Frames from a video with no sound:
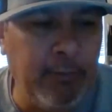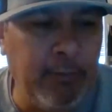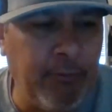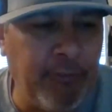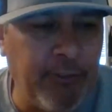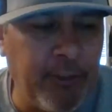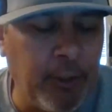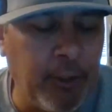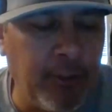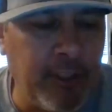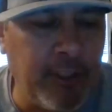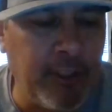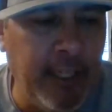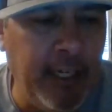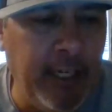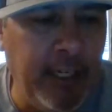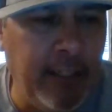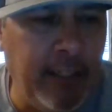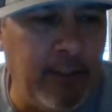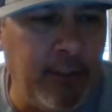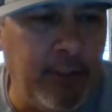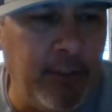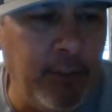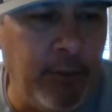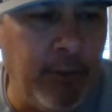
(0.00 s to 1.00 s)
of 13
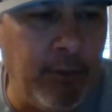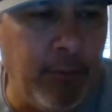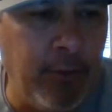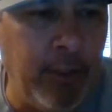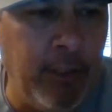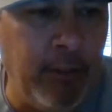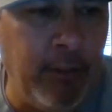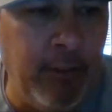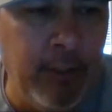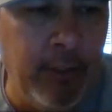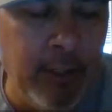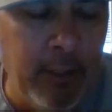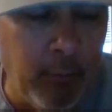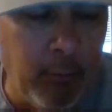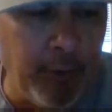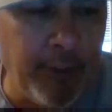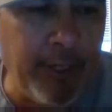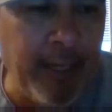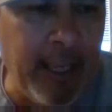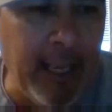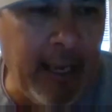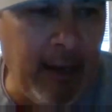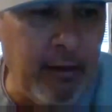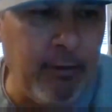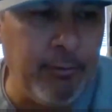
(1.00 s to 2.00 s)
and 2 in a row. Well,
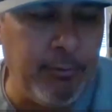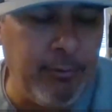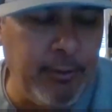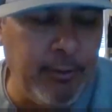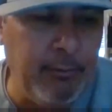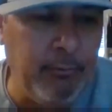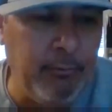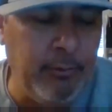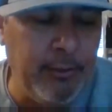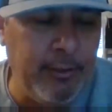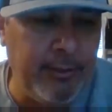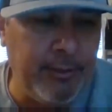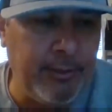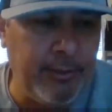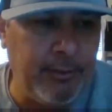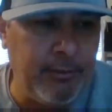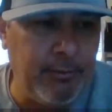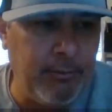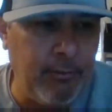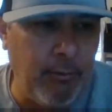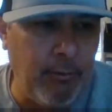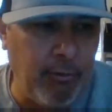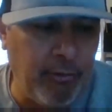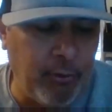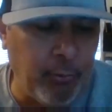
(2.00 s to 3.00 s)
now it was
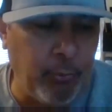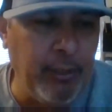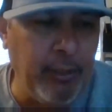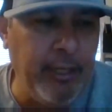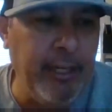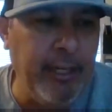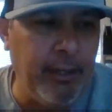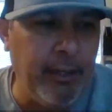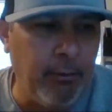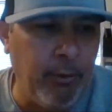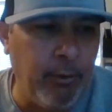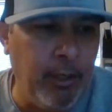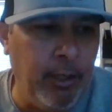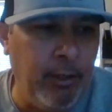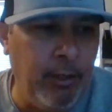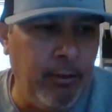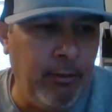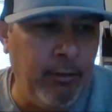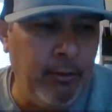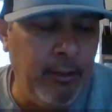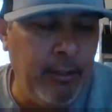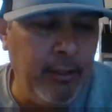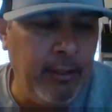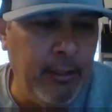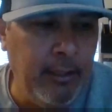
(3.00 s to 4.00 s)
3 in a
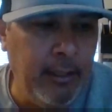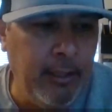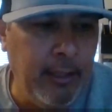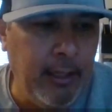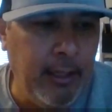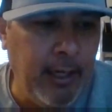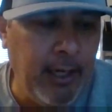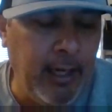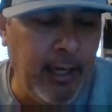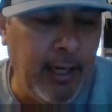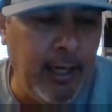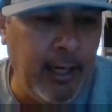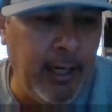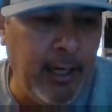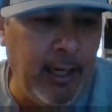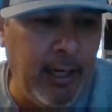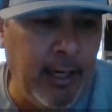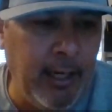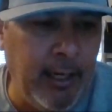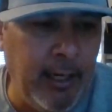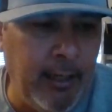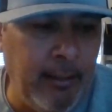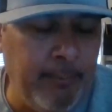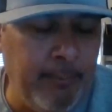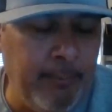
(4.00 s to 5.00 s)
row,
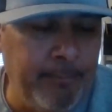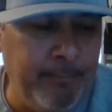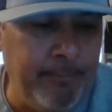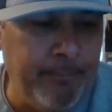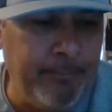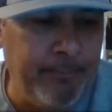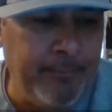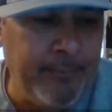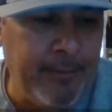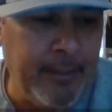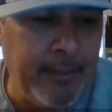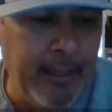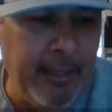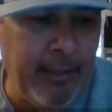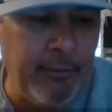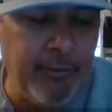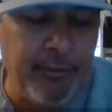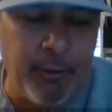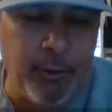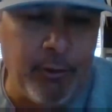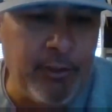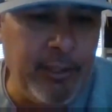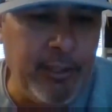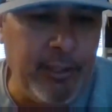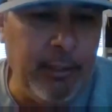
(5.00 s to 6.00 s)
and
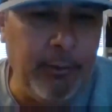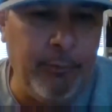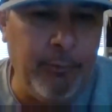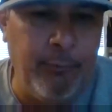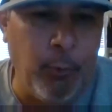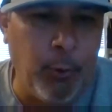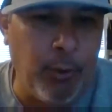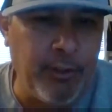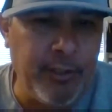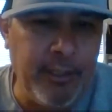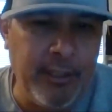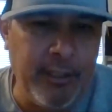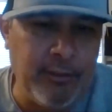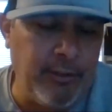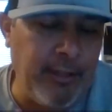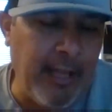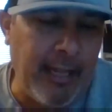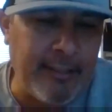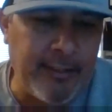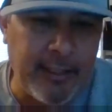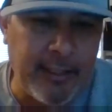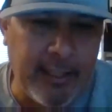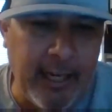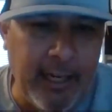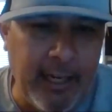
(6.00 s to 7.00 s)
13 of 14. So
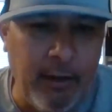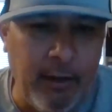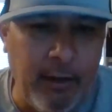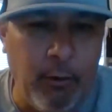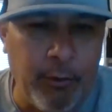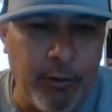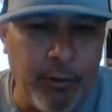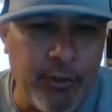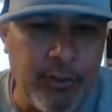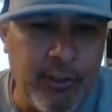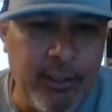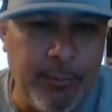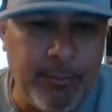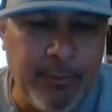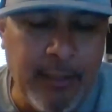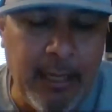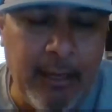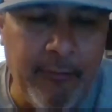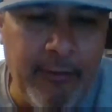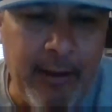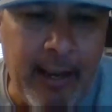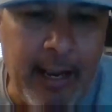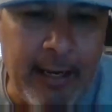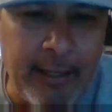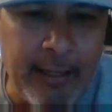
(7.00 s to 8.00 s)
that's the kind of ownership
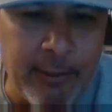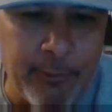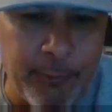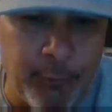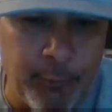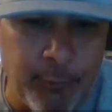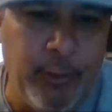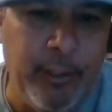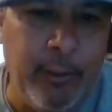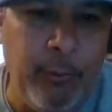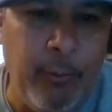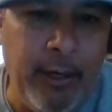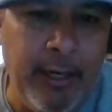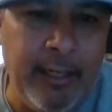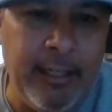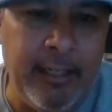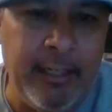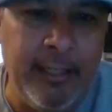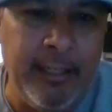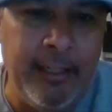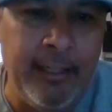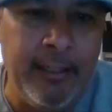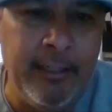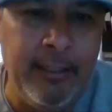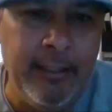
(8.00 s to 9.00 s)
they've had in the Freeway
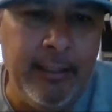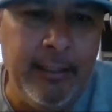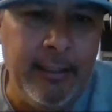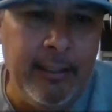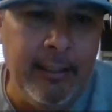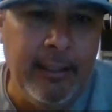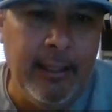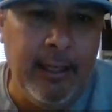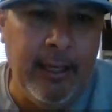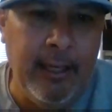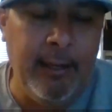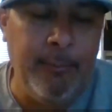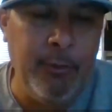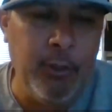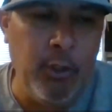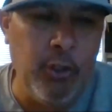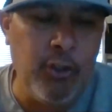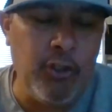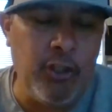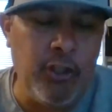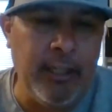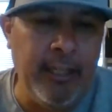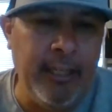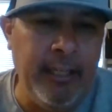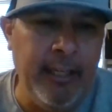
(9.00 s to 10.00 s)
League.
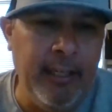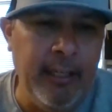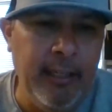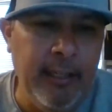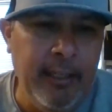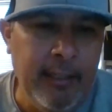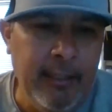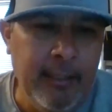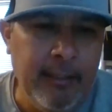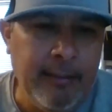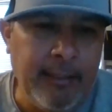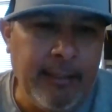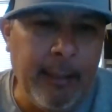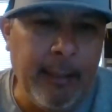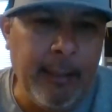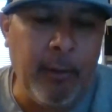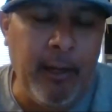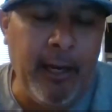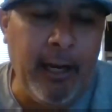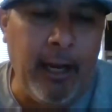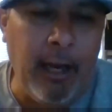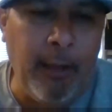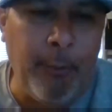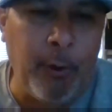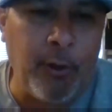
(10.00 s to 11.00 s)
Usually they
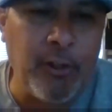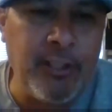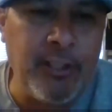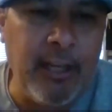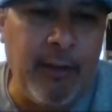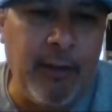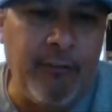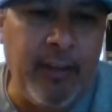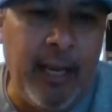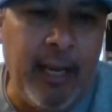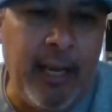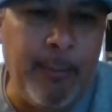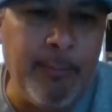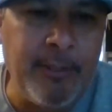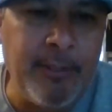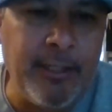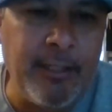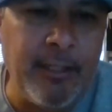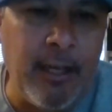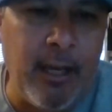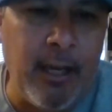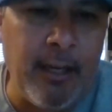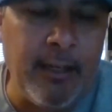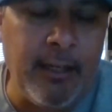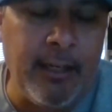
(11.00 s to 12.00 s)
play all their tough games in
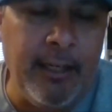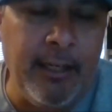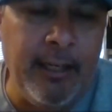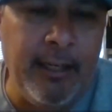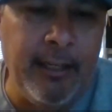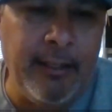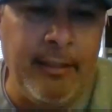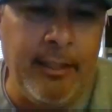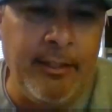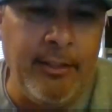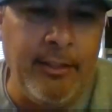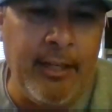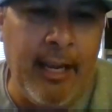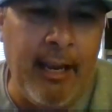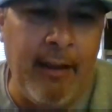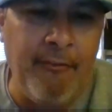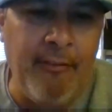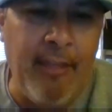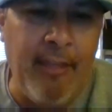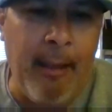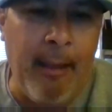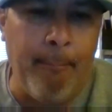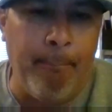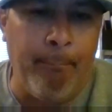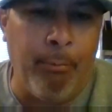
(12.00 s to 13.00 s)
non-league, and then you have
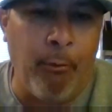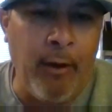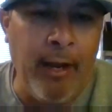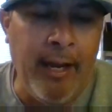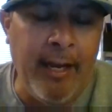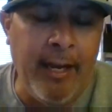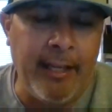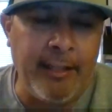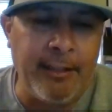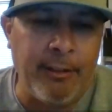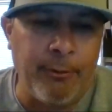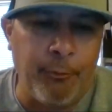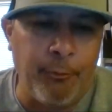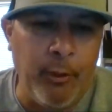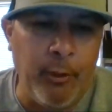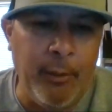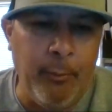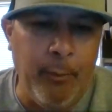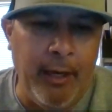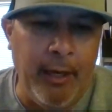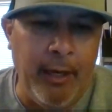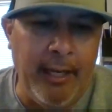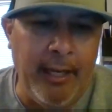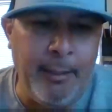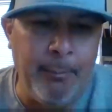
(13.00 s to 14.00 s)
that break in the
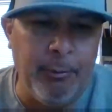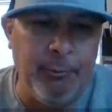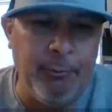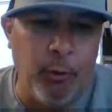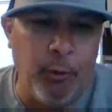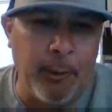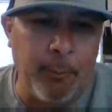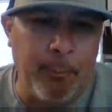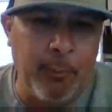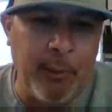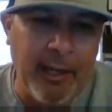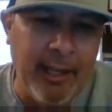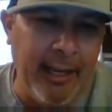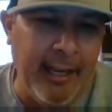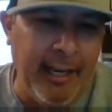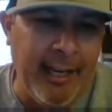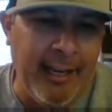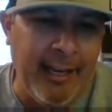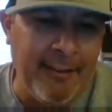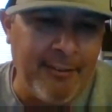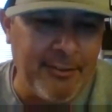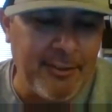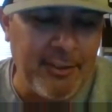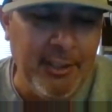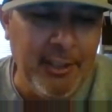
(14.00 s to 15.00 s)
Freeway League before
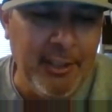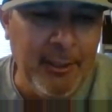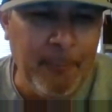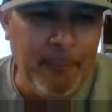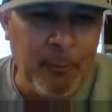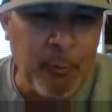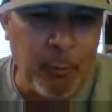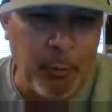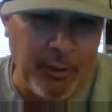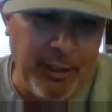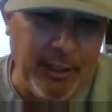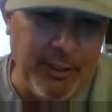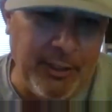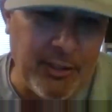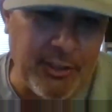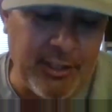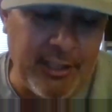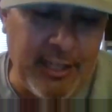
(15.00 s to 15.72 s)
playoffs where they just